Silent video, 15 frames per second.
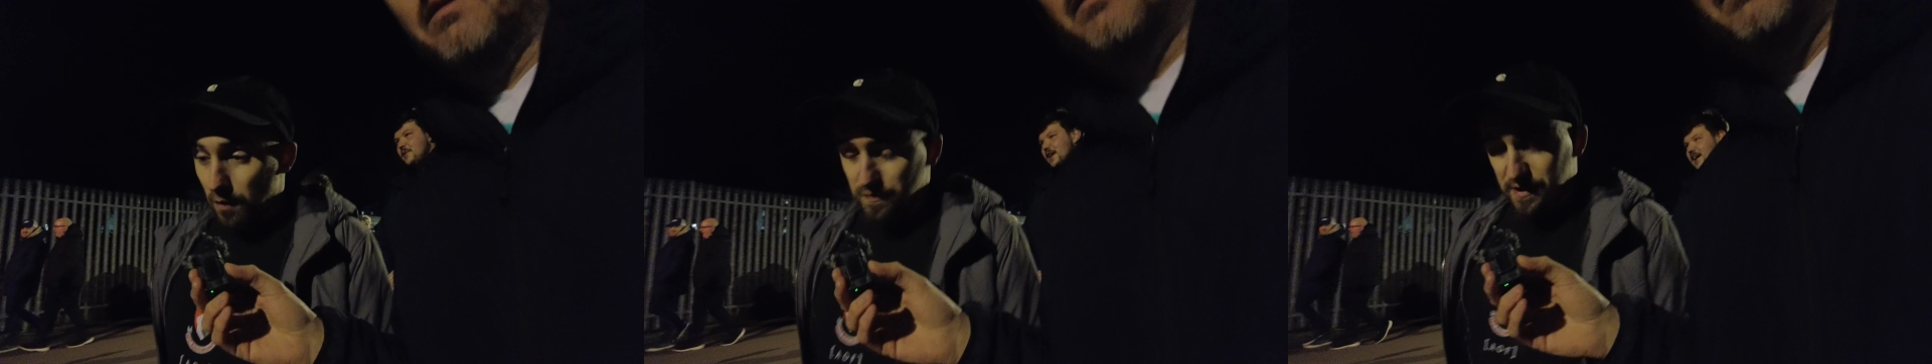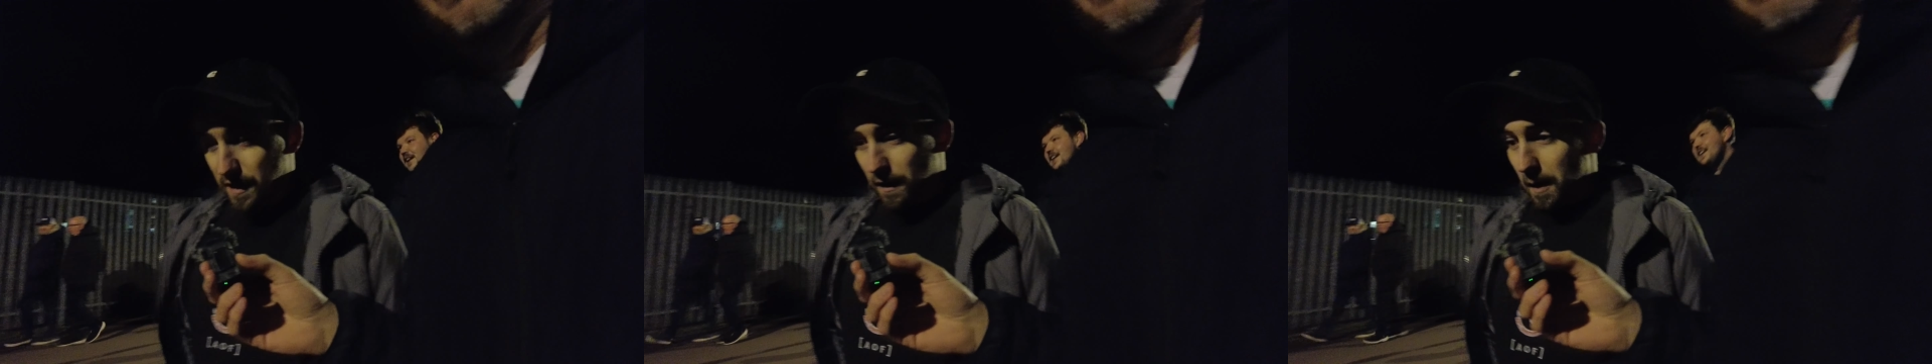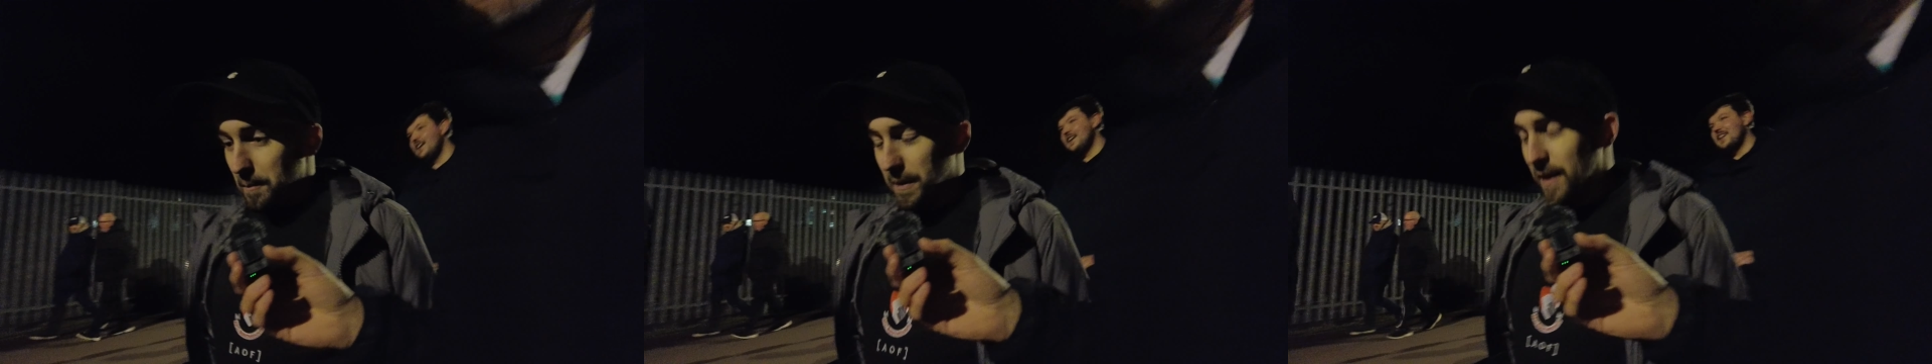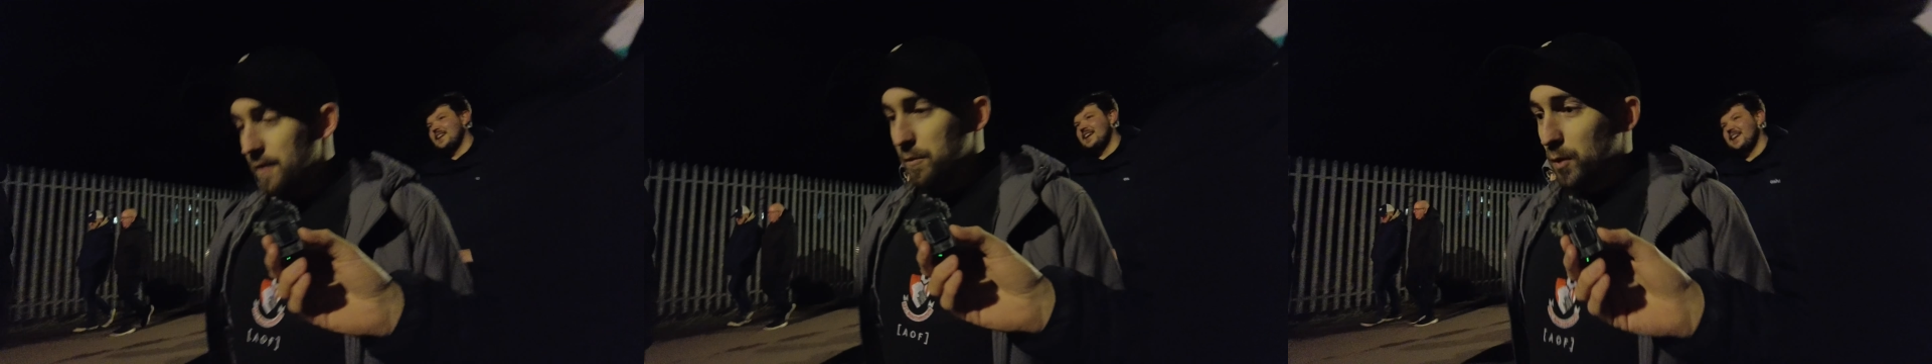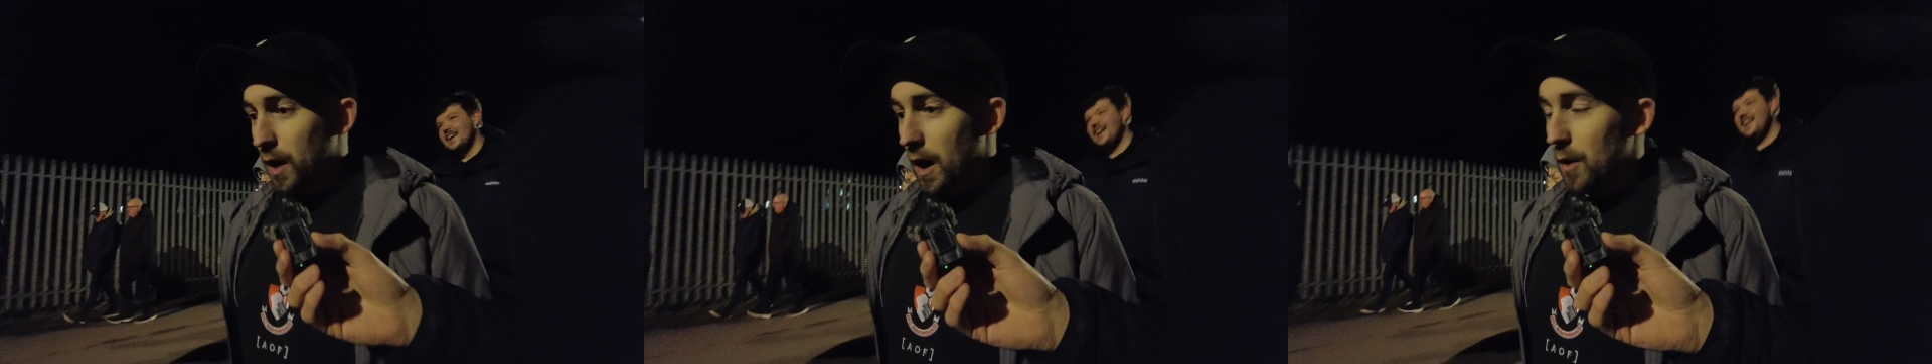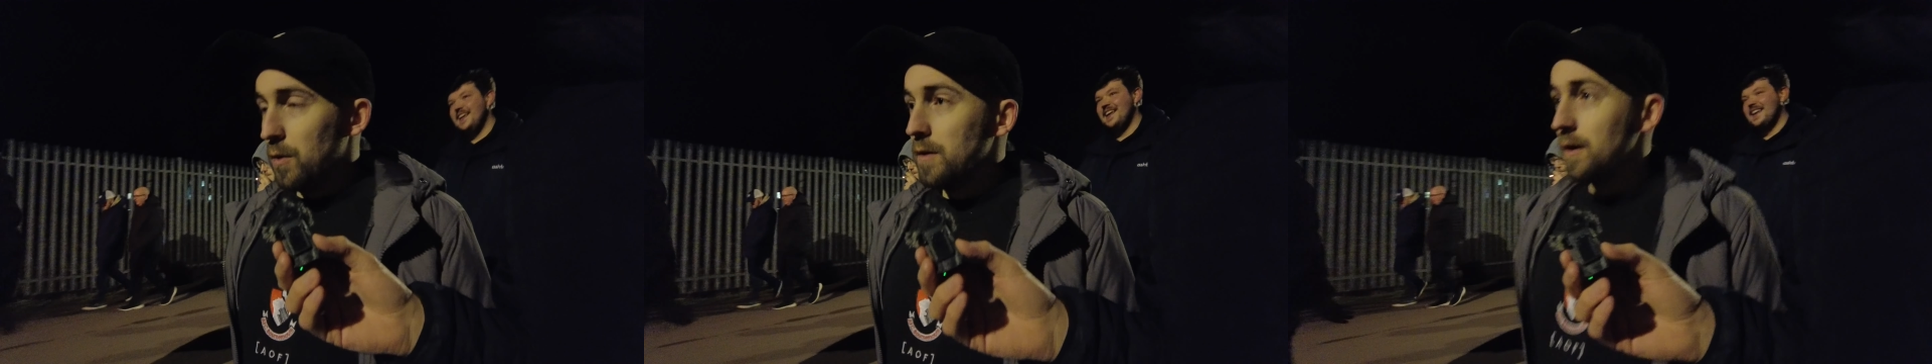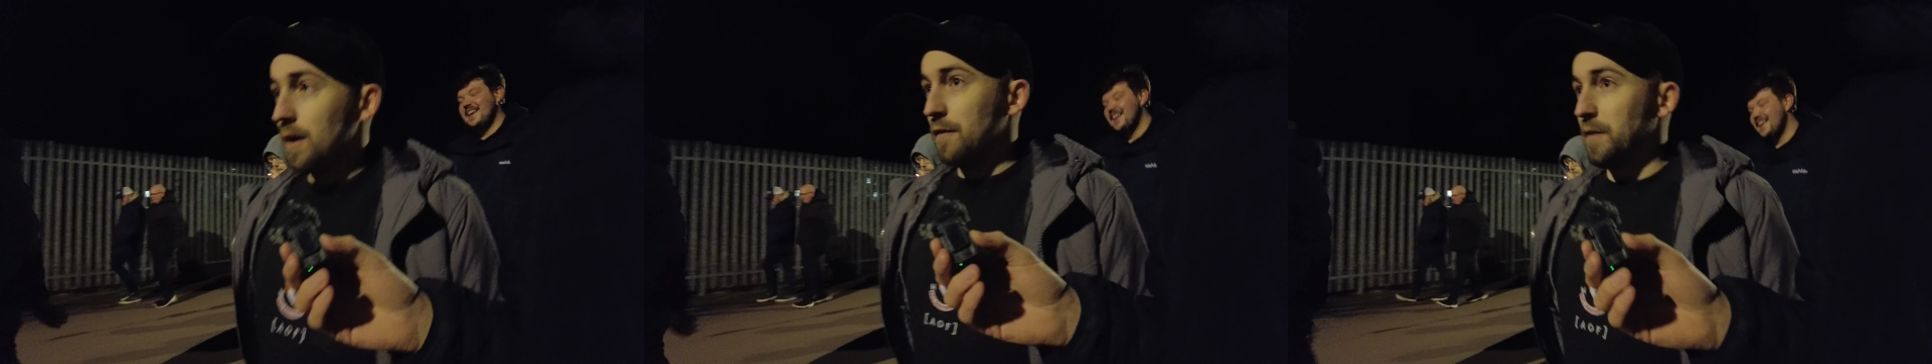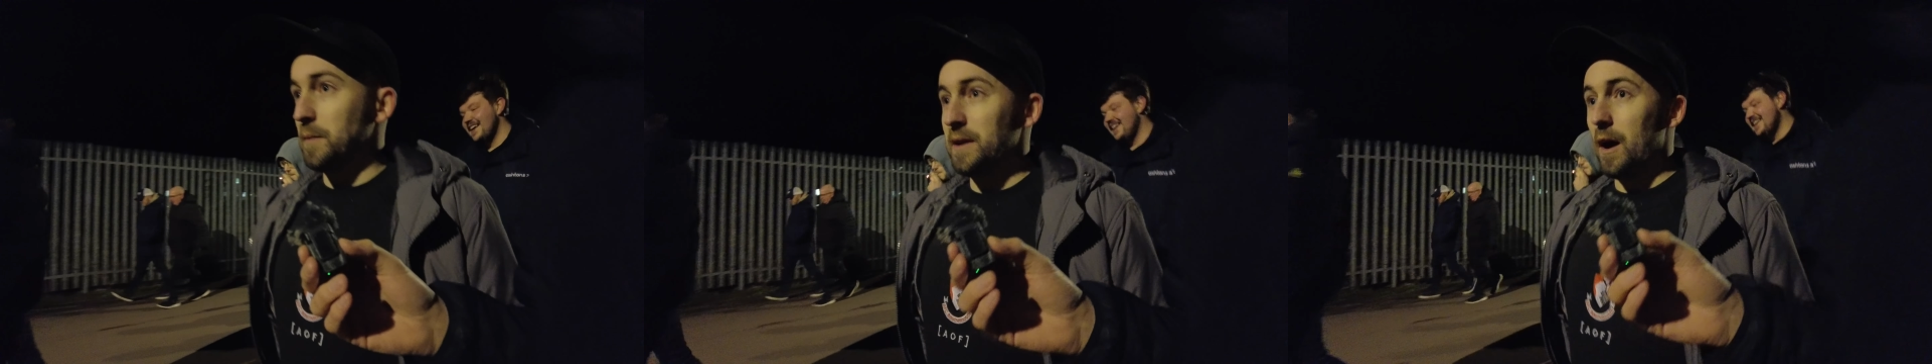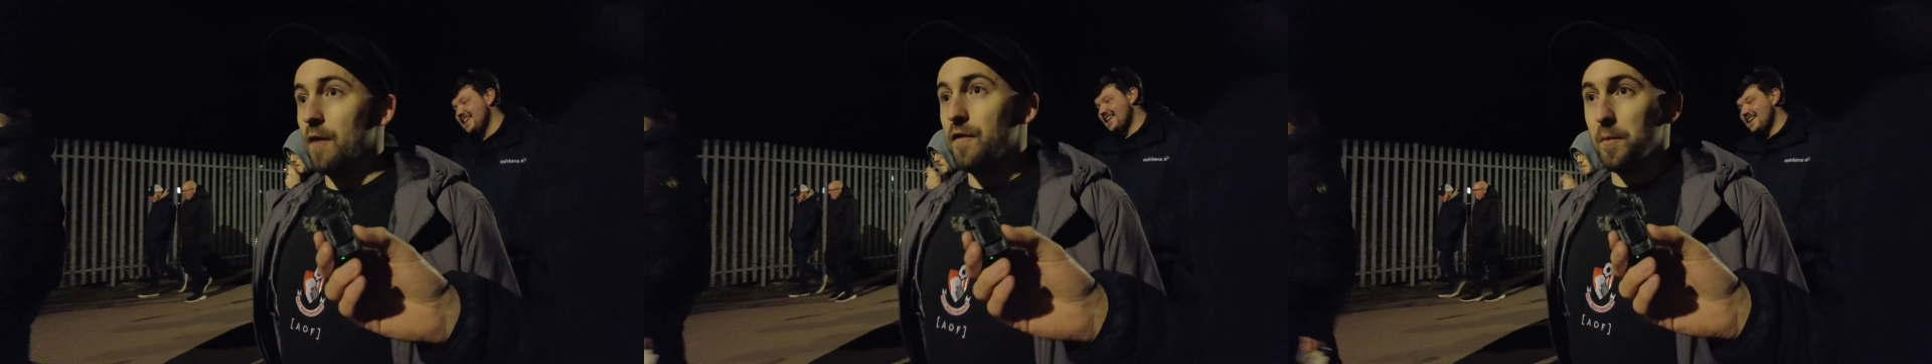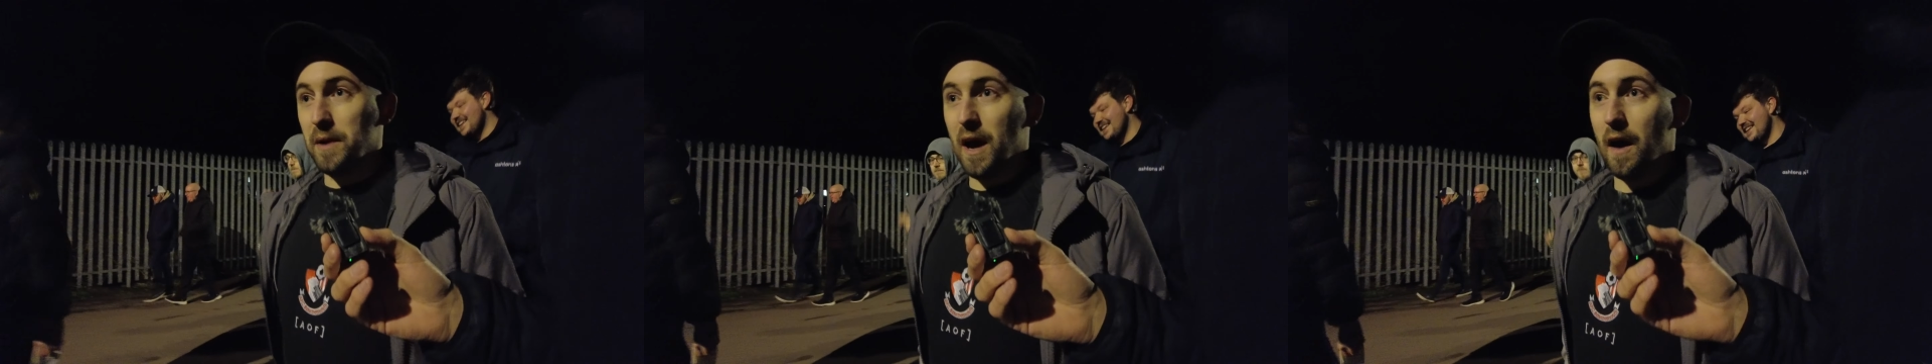obviously an unbelievable goal, and I
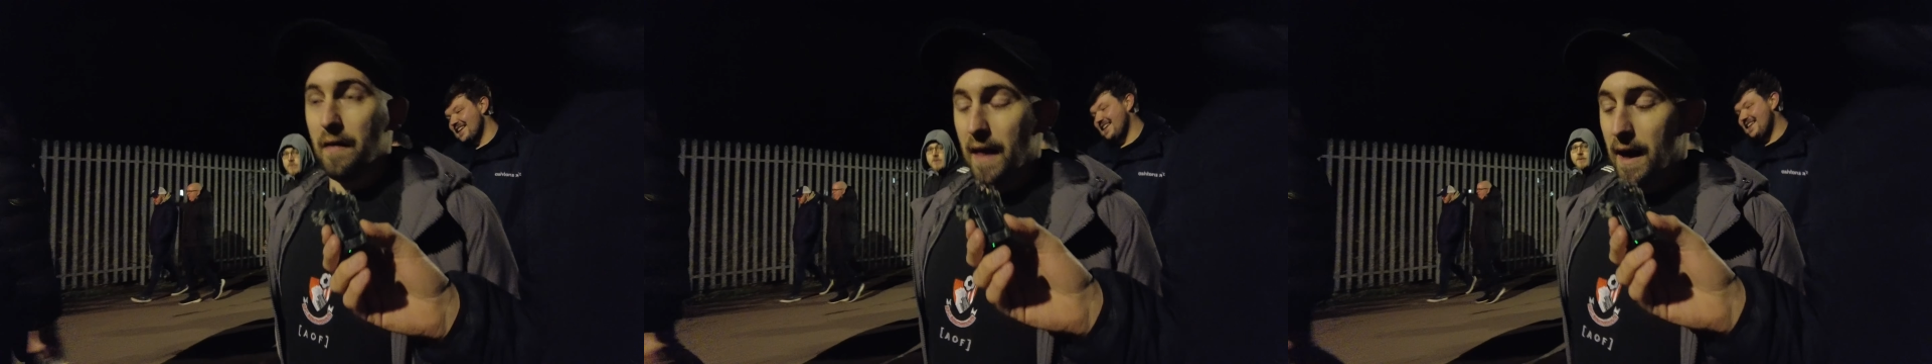think we earned